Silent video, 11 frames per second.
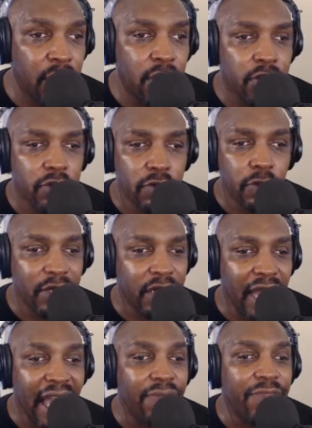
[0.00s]
so we can
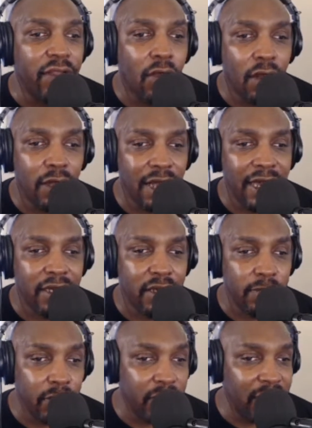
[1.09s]
have that online
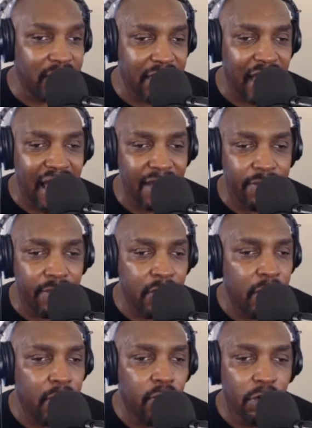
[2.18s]
community tab
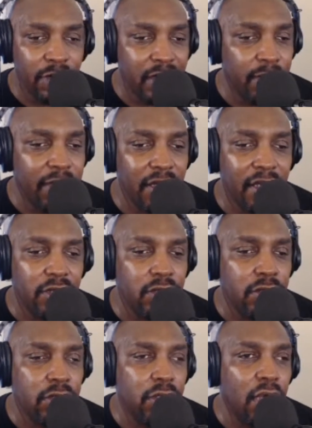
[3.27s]
where we can begin
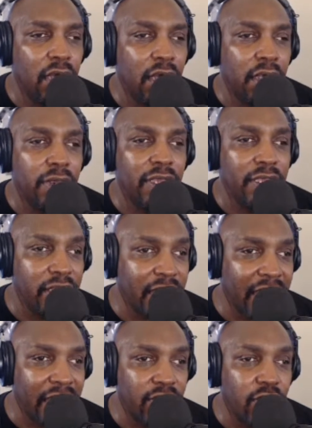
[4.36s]
to
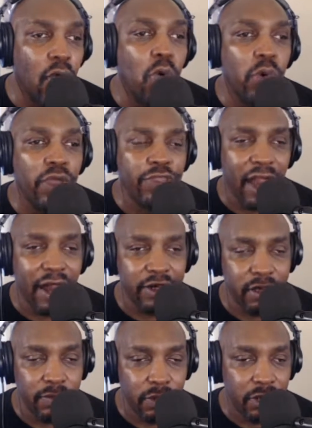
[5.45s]
engage with our
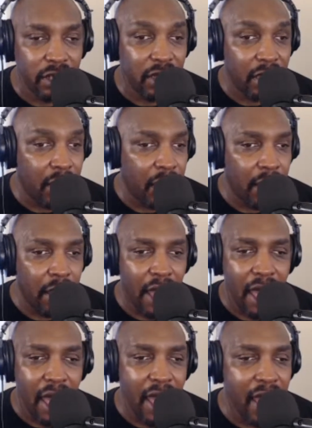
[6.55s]
community
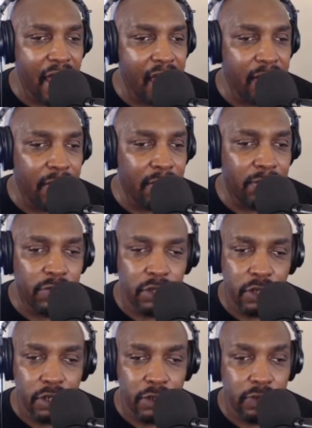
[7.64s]
and,
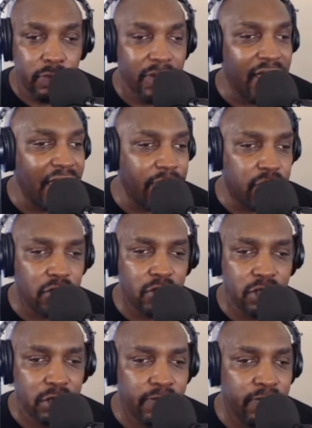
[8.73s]
be able to
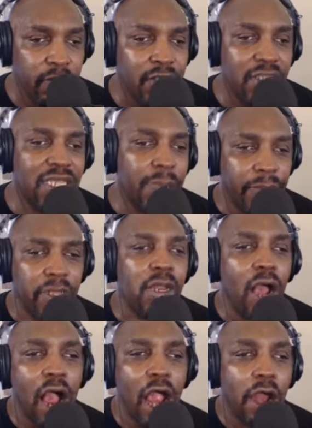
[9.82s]
just deepen
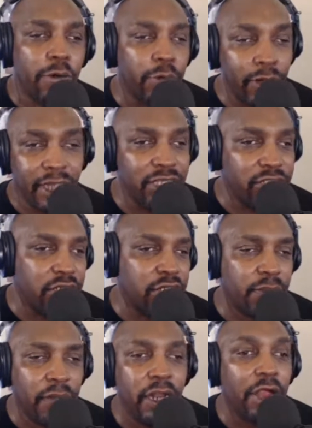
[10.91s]
our
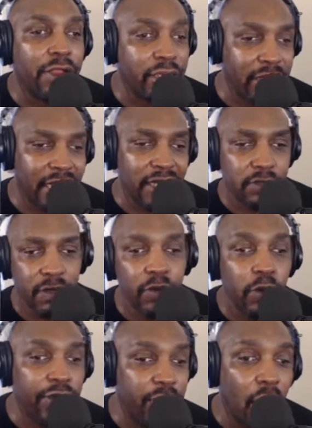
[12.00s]
relationship and our engagement
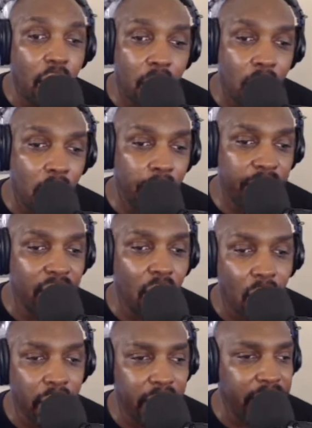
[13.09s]
with the
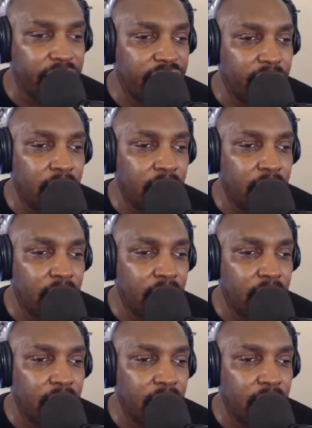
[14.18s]
audience